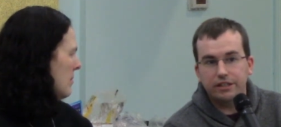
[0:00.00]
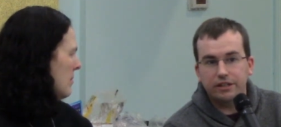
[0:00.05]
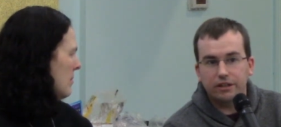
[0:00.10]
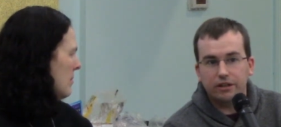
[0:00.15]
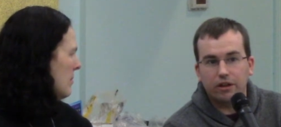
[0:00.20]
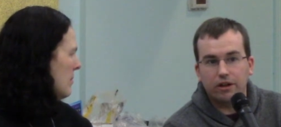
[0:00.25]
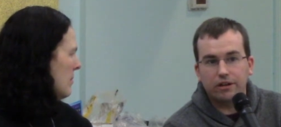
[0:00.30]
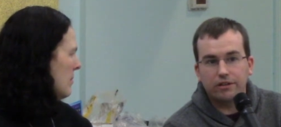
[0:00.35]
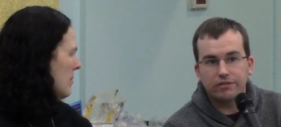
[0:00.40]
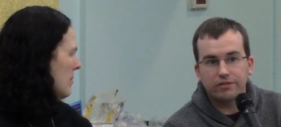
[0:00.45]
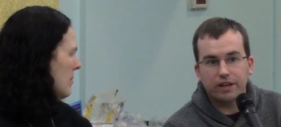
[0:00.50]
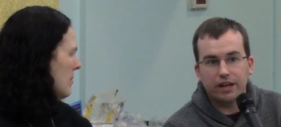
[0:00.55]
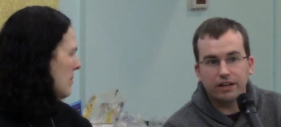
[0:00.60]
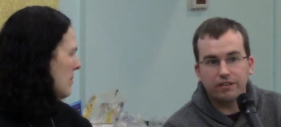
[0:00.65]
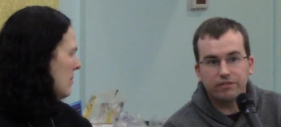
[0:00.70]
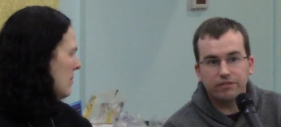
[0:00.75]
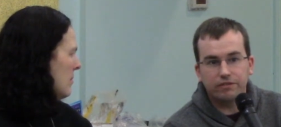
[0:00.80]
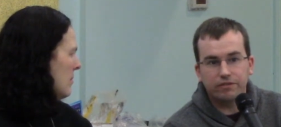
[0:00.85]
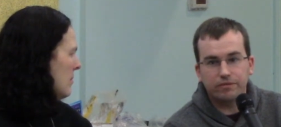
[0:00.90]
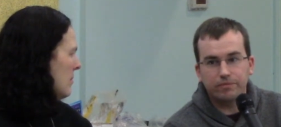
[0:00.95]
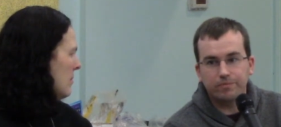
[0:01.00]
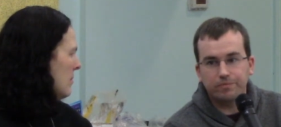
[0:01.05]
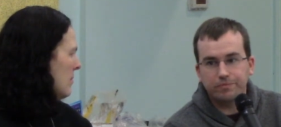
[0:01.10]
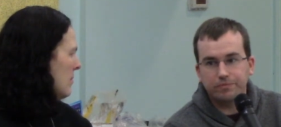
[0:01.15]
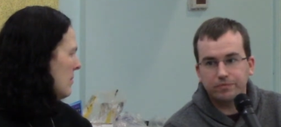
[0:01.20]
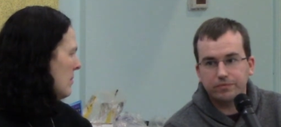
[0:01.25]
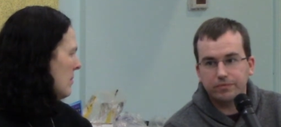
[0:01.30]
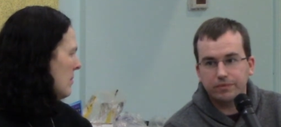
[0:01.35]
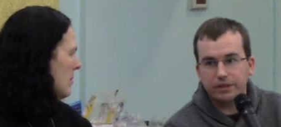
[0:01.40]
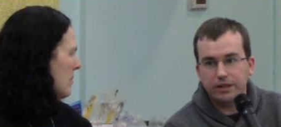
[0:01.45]
Speaker 1: A lot of kind of
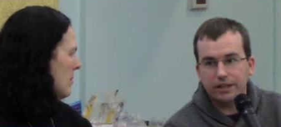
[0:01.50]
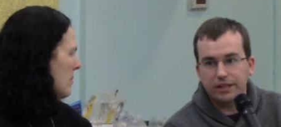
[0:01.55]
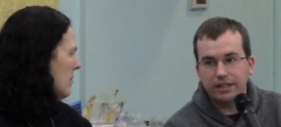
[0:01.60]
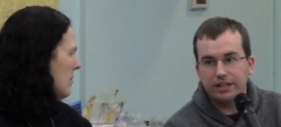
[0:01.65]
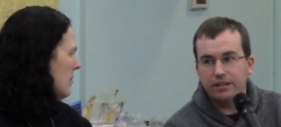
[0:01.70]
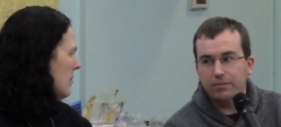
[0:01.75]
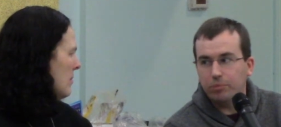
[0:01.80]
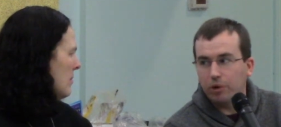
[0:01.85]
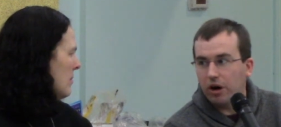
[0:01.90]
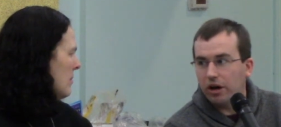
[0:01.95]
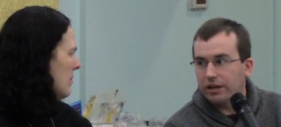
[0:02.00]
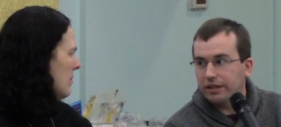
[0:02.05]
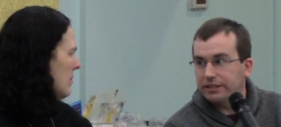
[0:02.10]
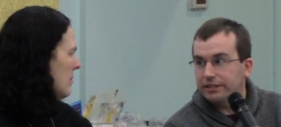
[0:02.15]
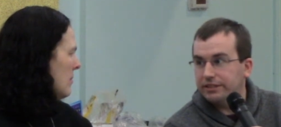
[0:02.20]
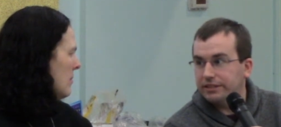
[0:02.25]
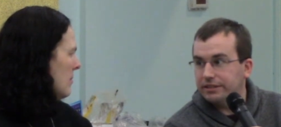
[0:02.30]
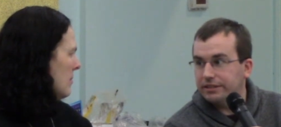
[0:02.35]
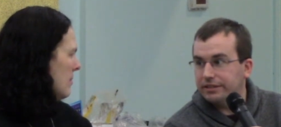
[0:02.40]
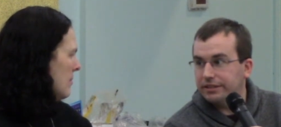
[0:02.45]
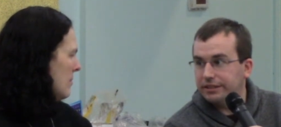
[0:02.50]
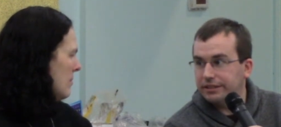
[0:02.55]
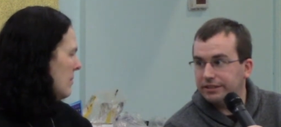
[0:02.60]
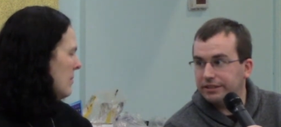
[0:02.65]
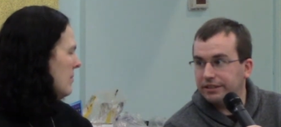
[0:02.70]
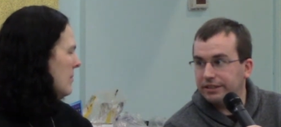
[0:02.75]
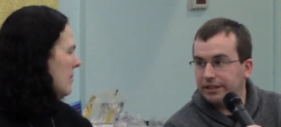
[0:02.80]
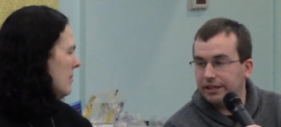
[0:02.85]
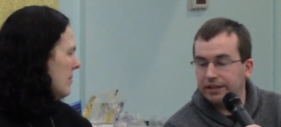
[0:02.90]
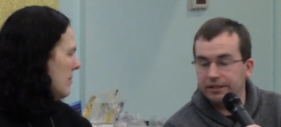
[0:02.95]
hidden pockets and things
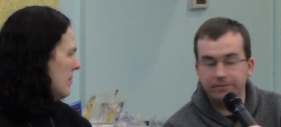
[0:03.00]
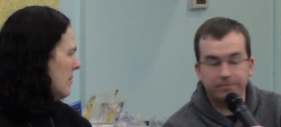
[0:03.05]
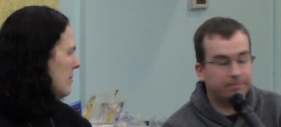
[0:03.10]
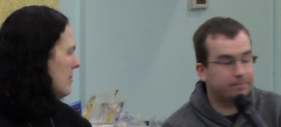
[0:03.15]
like that.